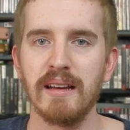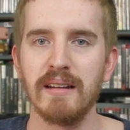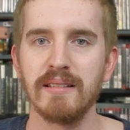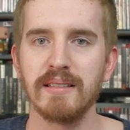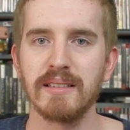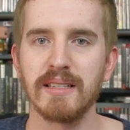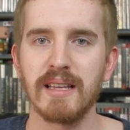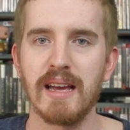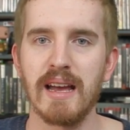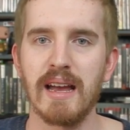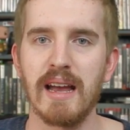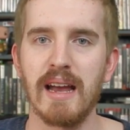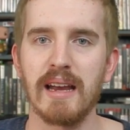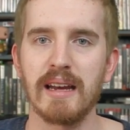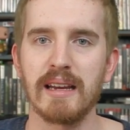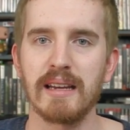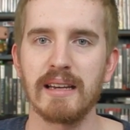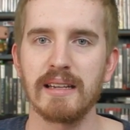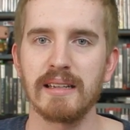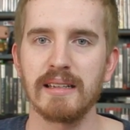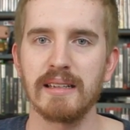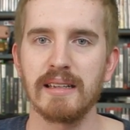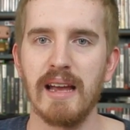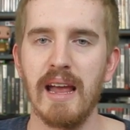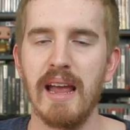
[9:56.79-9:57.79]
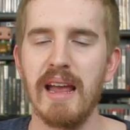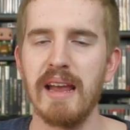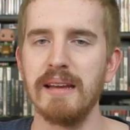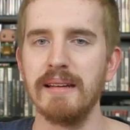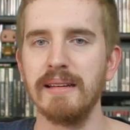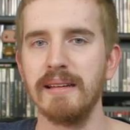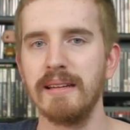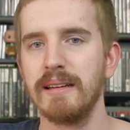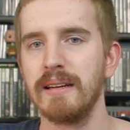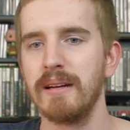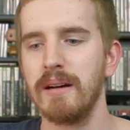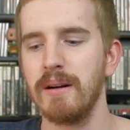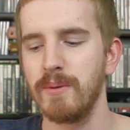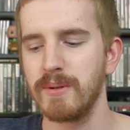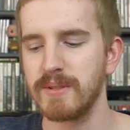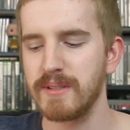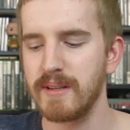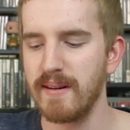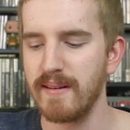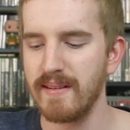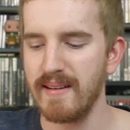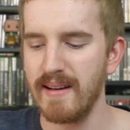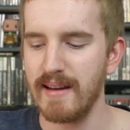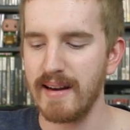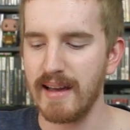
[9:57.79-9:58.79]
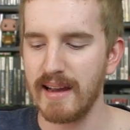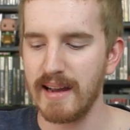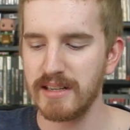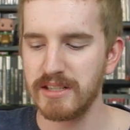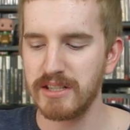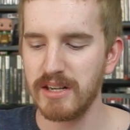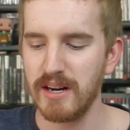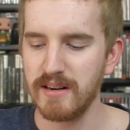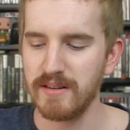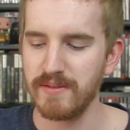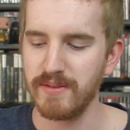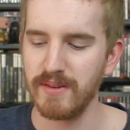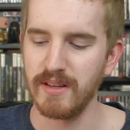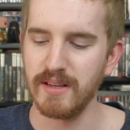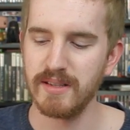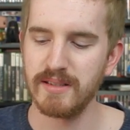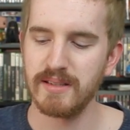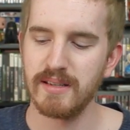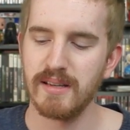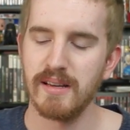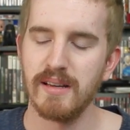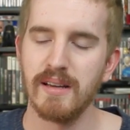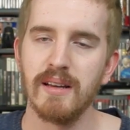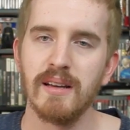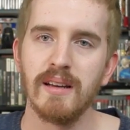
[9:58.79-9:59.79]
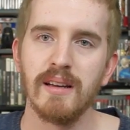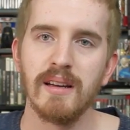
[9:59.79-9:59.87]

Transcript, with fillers: I was like, hey, what's going on? I got charged for this.